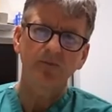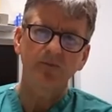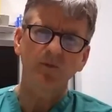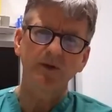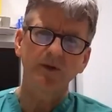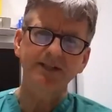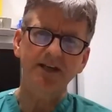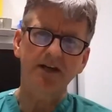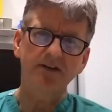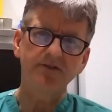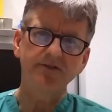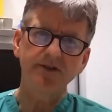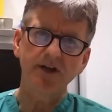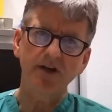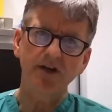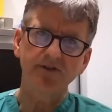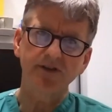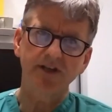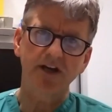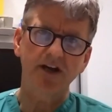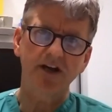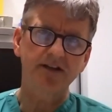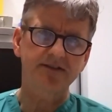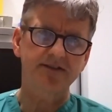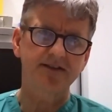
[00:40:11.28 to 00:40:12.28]
we don't know
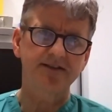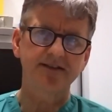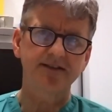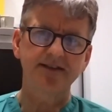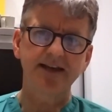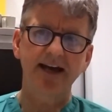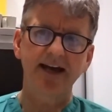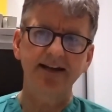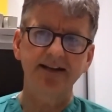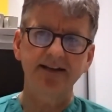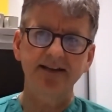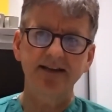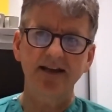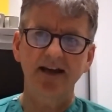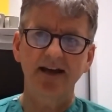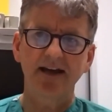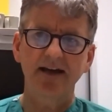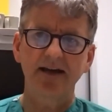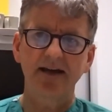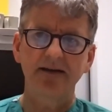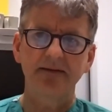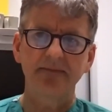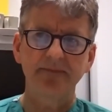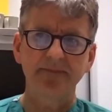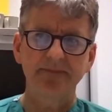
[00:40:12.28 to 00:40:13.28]
the answer to that
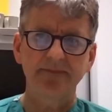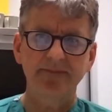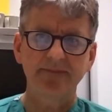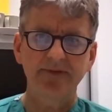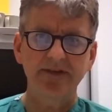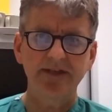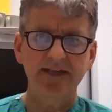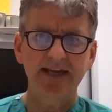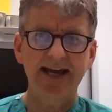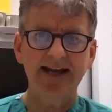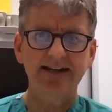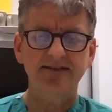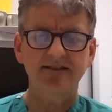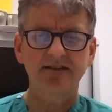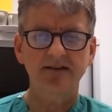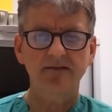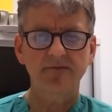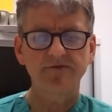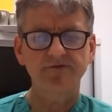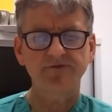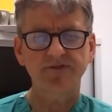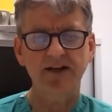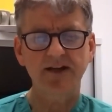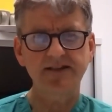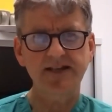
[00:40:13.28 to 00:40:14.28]
yet, and I'm
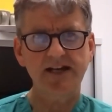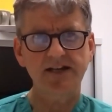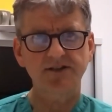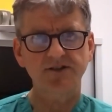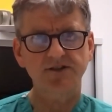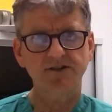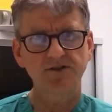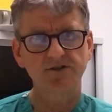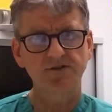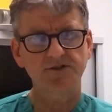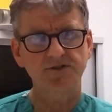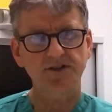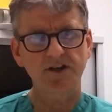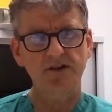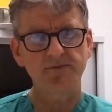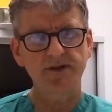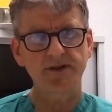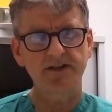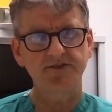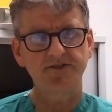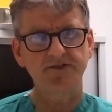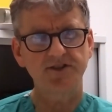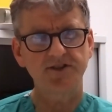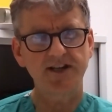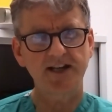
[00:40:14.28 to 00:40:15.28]
afraid that's true of so
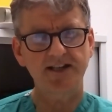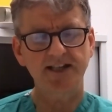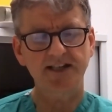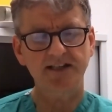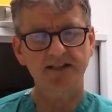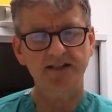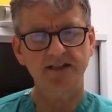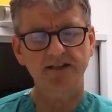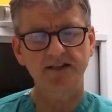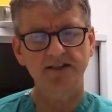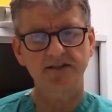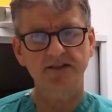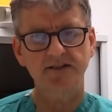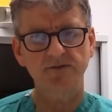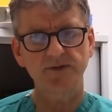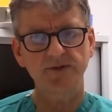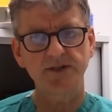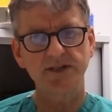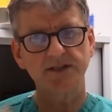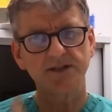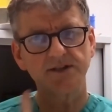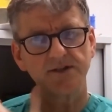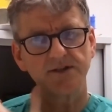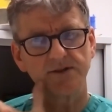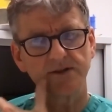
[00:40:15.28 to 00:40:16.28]
many genetic studies that we
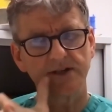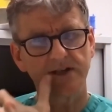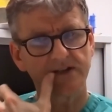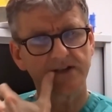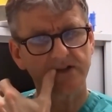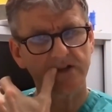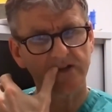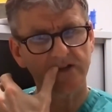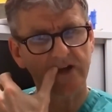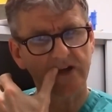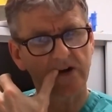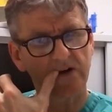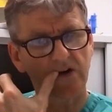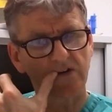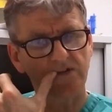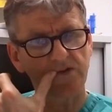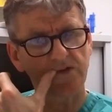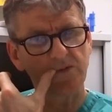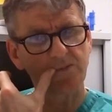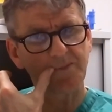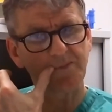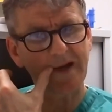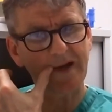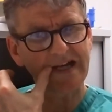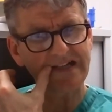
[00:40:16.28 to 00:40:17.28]
do, is that they're
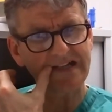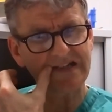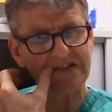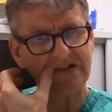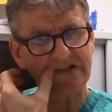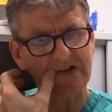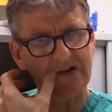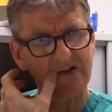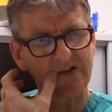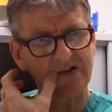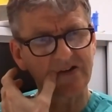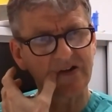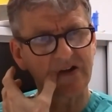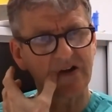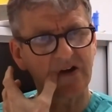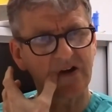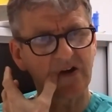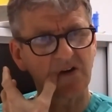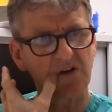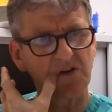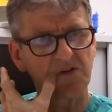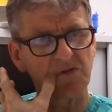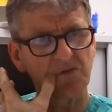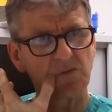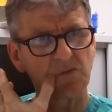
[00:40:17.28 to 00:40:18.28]
often based on
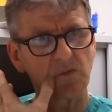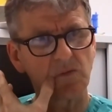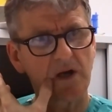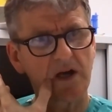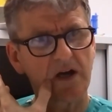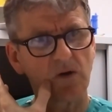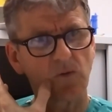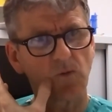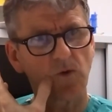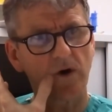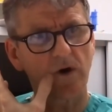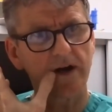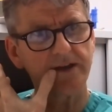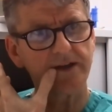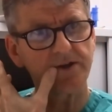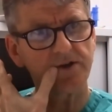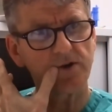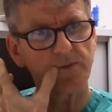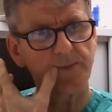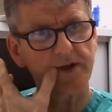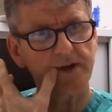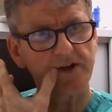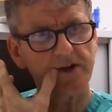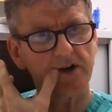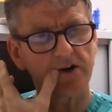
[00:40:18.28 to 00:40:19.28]
white
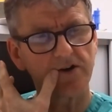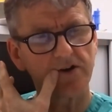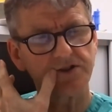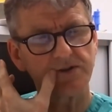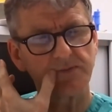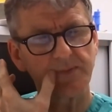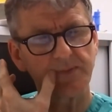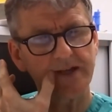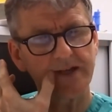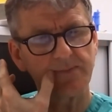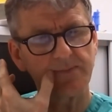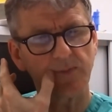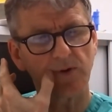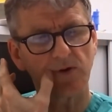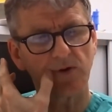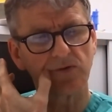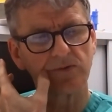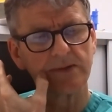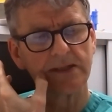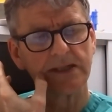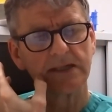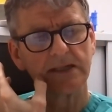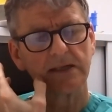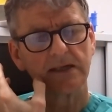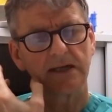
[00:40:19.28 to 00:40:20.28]
European origin people,
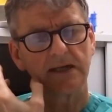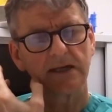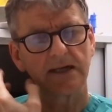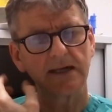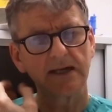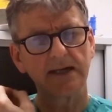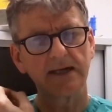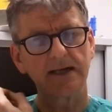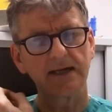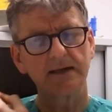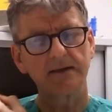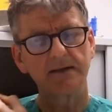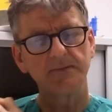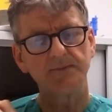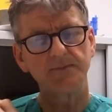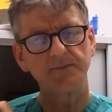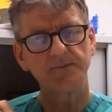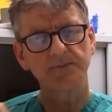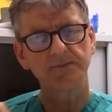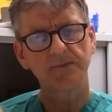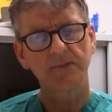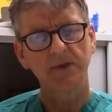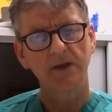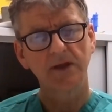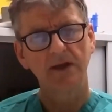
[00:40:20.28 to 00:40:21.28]

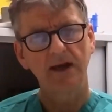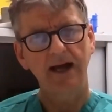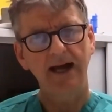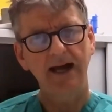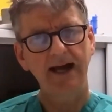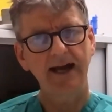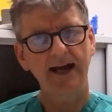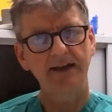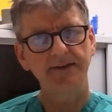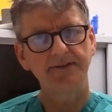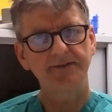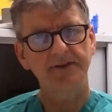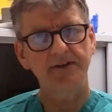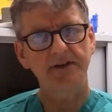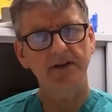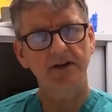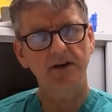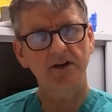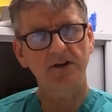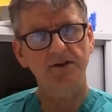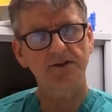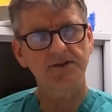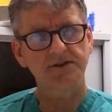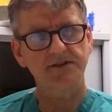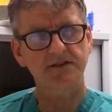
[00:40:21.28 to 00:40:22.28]
and a
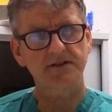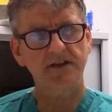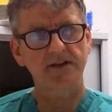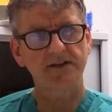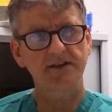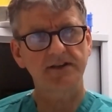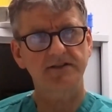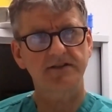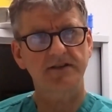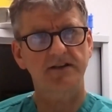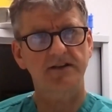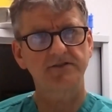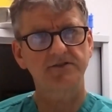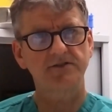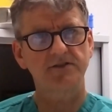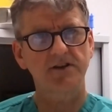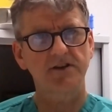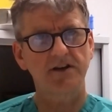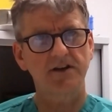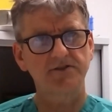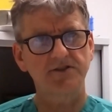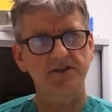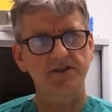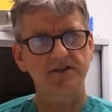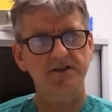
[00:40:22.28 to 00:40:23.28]
lot of the studies are
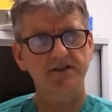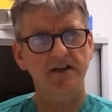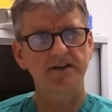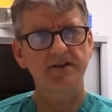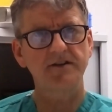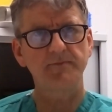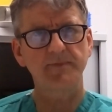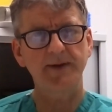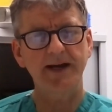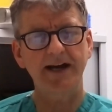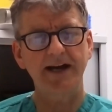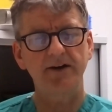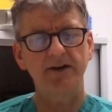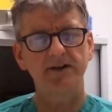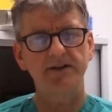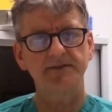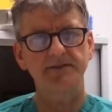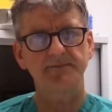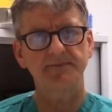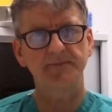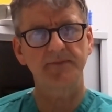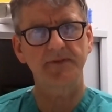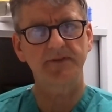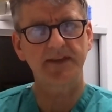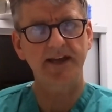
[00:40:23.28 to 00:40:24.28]
just underpowered.
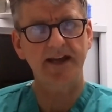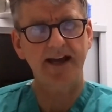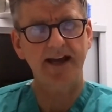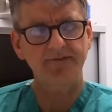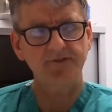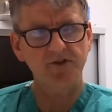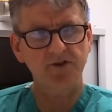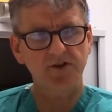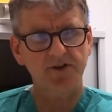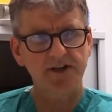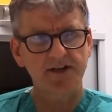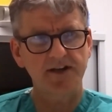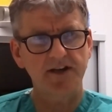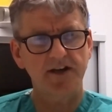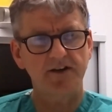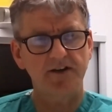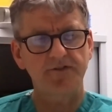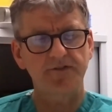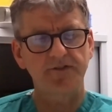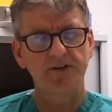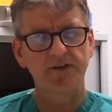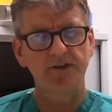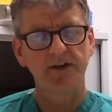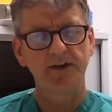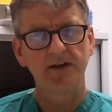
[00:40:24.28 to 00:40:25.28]
They haven't got
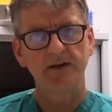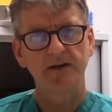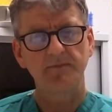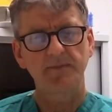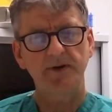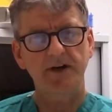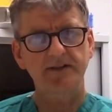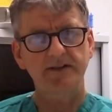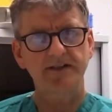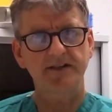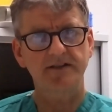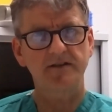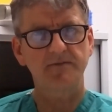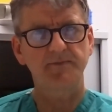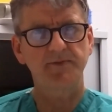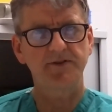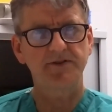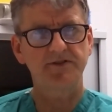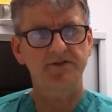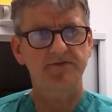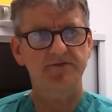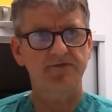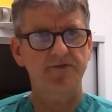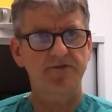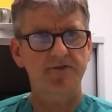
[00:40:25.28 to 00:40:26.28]
enough
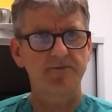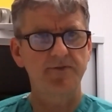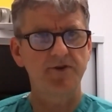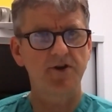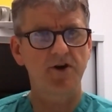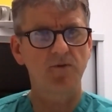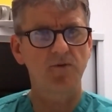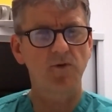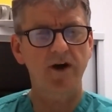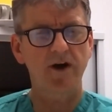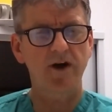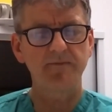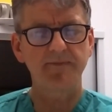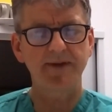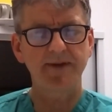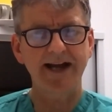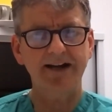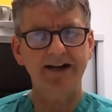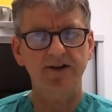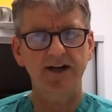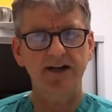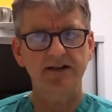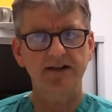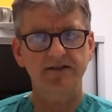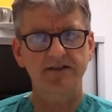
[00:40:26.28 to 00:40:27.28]
participants from non-white
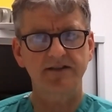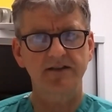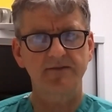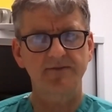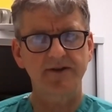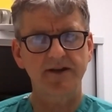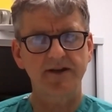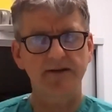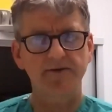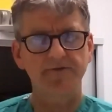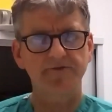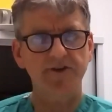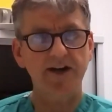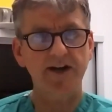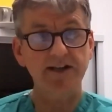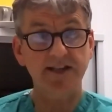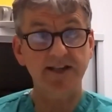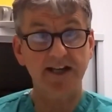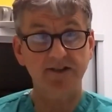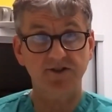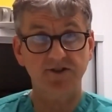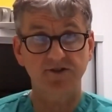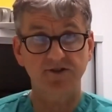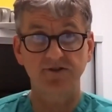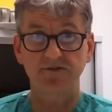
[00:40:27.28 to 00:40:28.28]
backgrounds in them, and I'm afraid
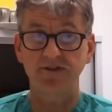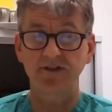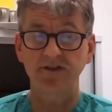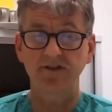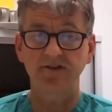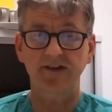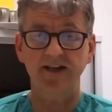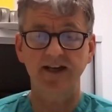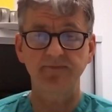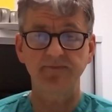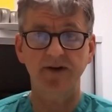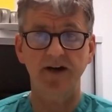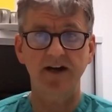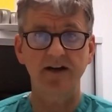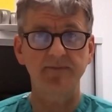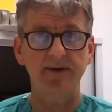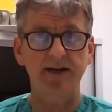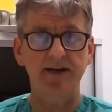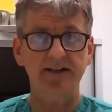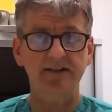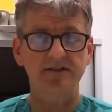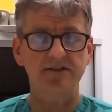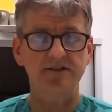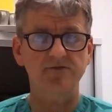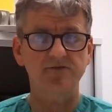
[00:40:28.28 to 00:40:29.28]
that's true of the UK
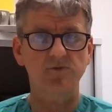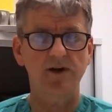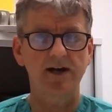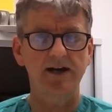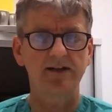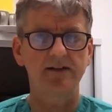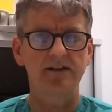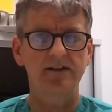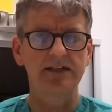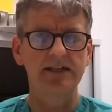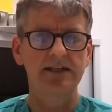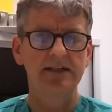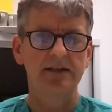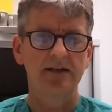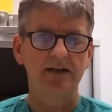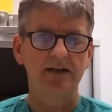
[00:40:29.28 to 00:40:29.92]
Biobank as well.